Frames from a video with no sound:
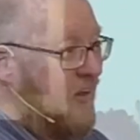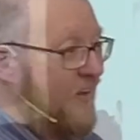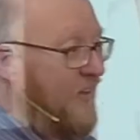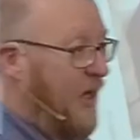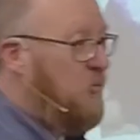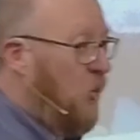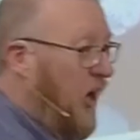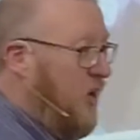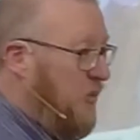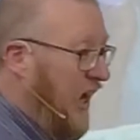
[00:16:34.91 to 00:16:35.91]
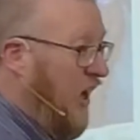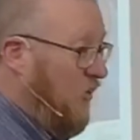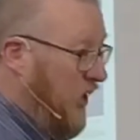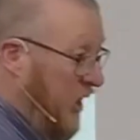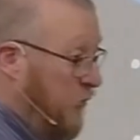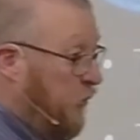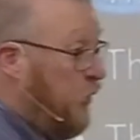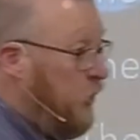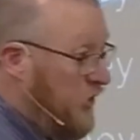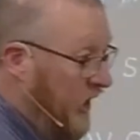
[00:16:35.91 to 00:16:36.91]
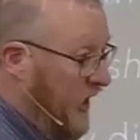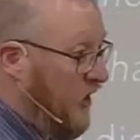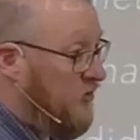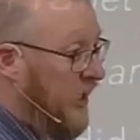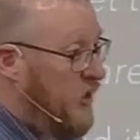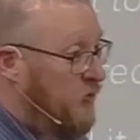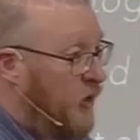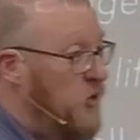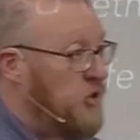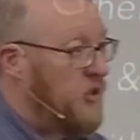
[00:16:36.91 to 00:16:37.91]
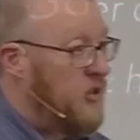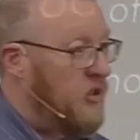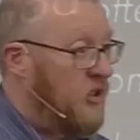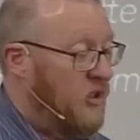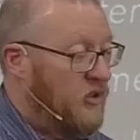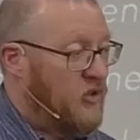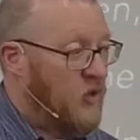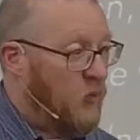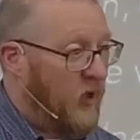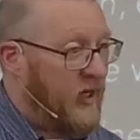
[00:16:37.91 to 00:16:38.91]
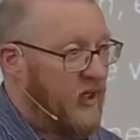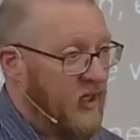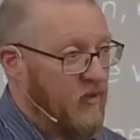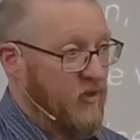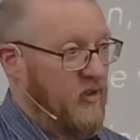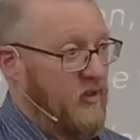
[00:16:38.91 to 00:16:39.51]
that brought about a fruit of a devotion to one another.